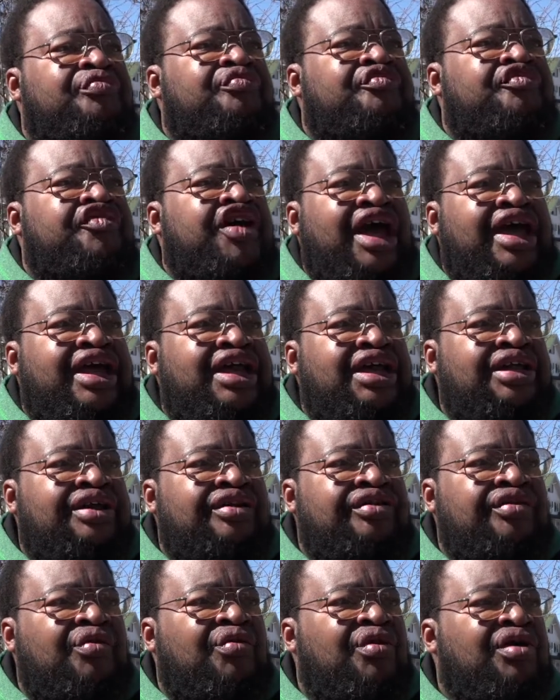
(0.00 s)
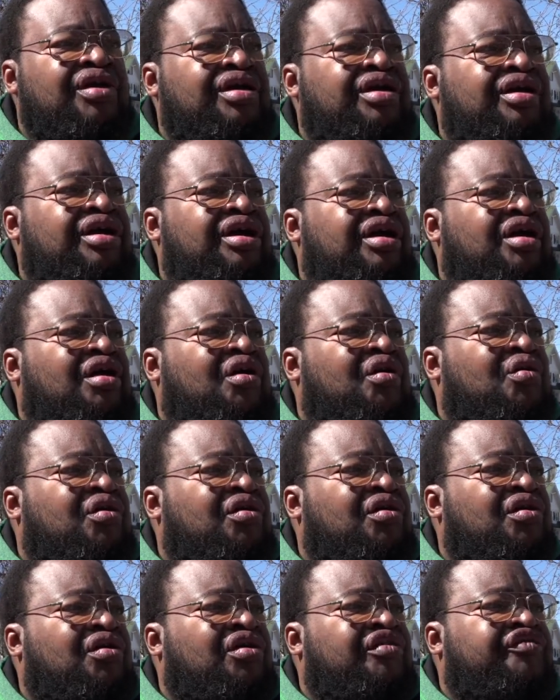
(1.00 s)
violent or
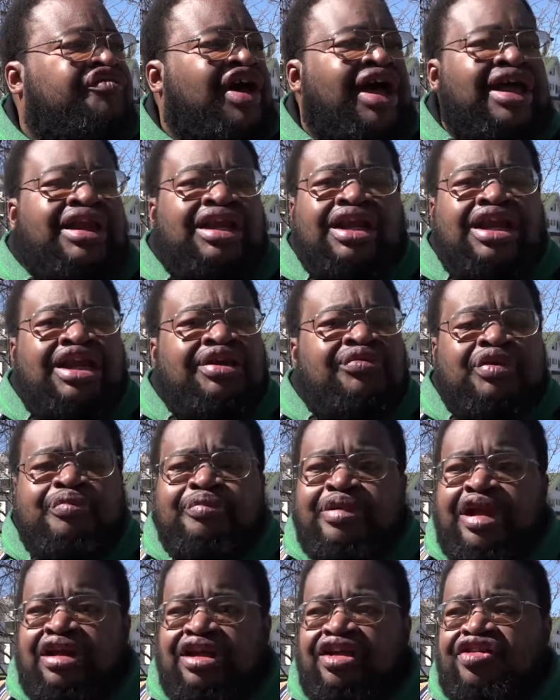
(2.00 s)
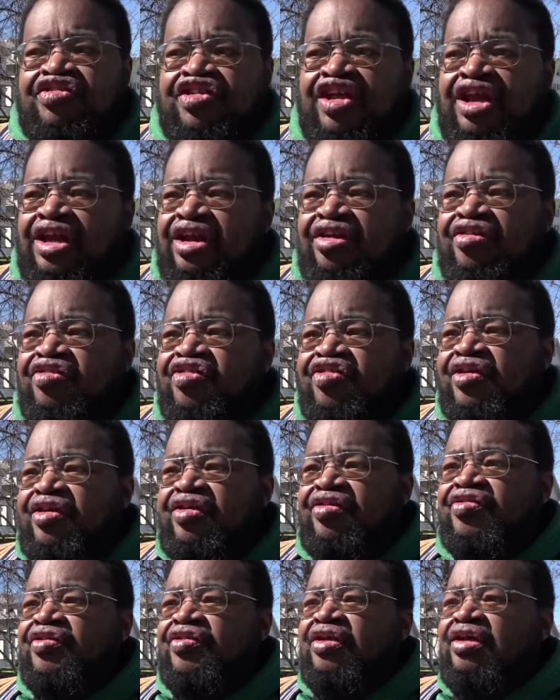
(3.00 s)
violently rebellious
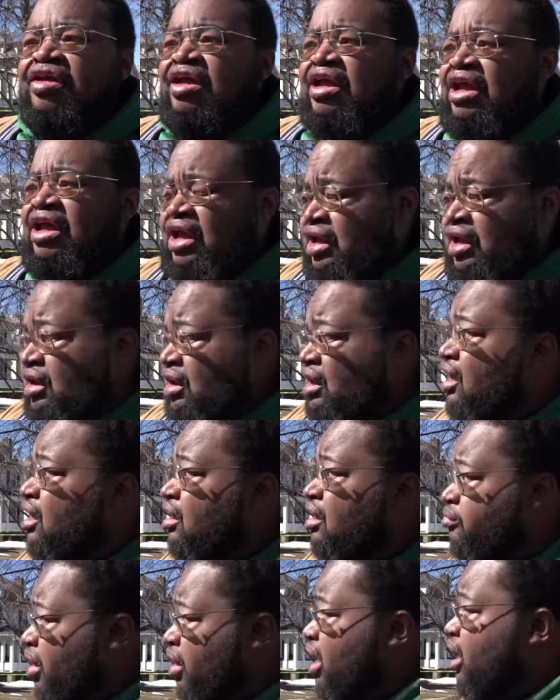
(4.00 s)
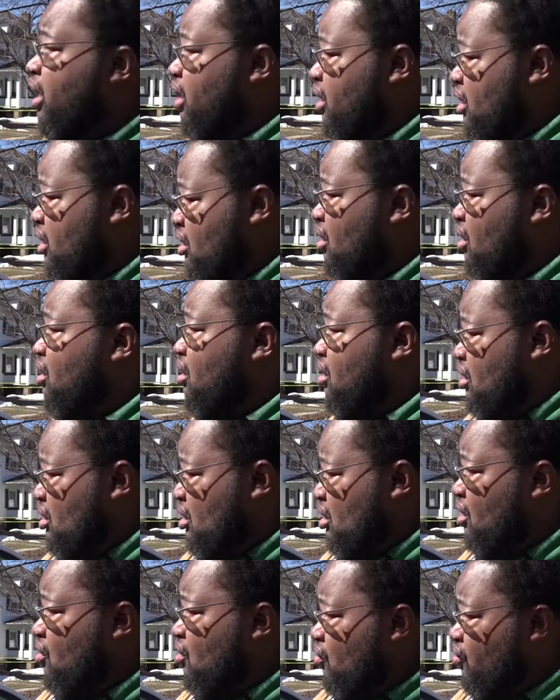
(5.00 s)
tendencies in my,
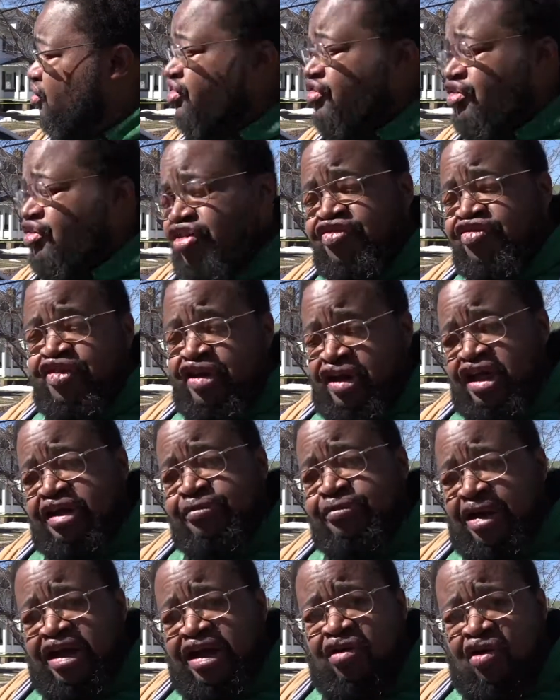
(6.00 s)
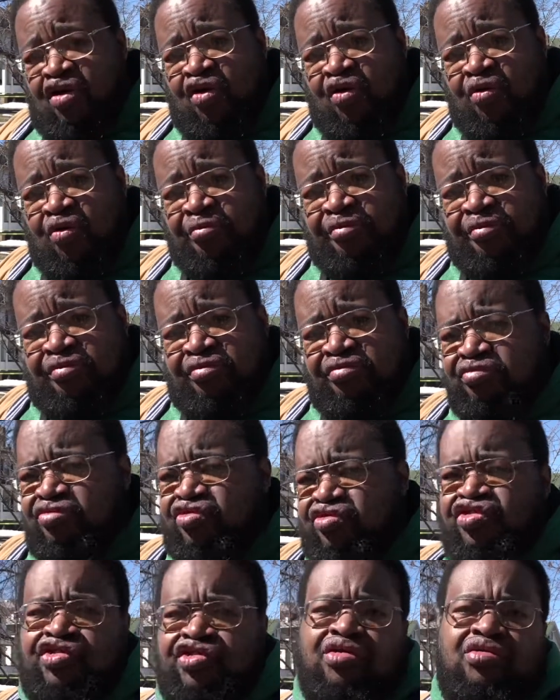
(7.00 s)
you know, defending my home.
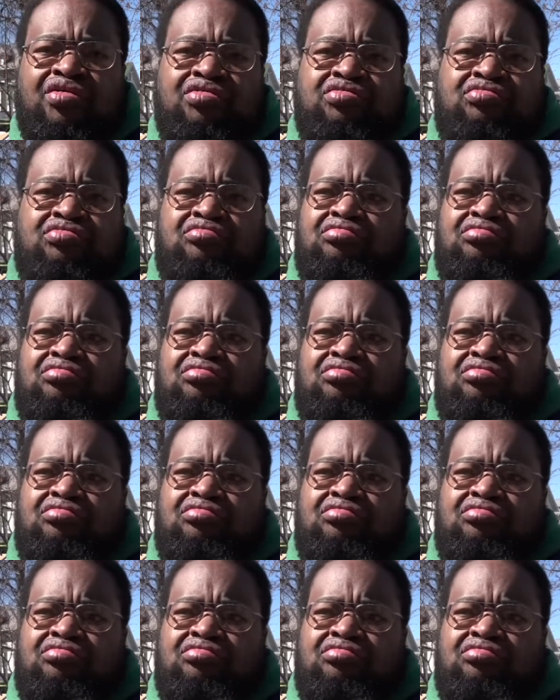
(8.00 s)
So,